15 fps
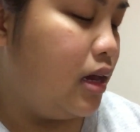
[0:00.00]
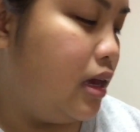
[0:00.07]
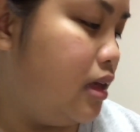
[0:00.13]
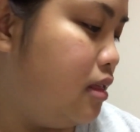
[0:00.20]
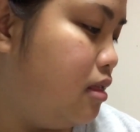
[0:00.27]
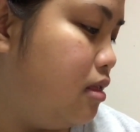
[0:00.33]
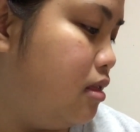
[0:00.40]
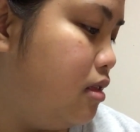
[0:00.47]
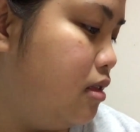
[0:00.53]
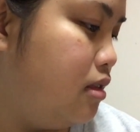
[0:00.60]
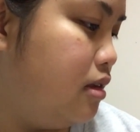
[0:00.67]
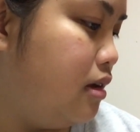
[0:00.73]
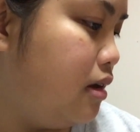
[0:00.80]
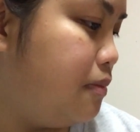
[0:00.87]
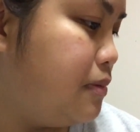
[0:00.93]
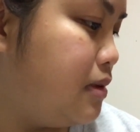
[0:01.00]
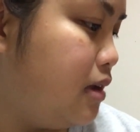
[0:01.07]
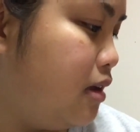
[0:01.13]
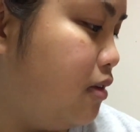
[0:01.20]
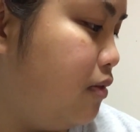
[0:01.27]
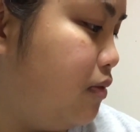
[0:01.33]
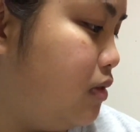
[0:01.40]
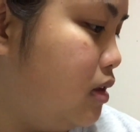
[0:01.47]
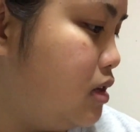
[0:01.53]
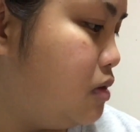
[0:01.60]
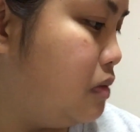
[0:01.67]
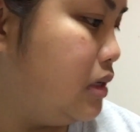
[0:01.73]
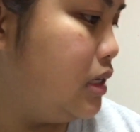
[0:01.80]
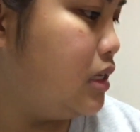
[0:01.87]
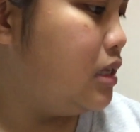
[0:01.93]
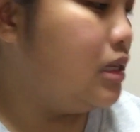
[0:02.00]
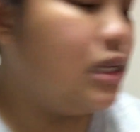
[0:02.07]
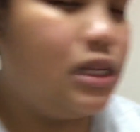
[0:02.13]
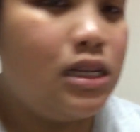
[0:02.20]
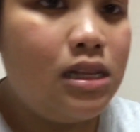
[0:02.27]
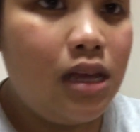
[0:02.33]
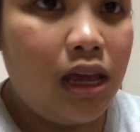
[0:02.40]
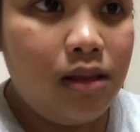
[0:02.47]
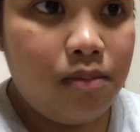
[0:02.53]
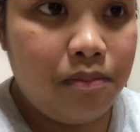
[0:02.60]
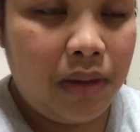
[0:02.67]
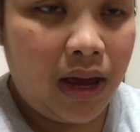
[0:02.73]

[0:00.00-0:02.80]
And the upside of this one is this is eight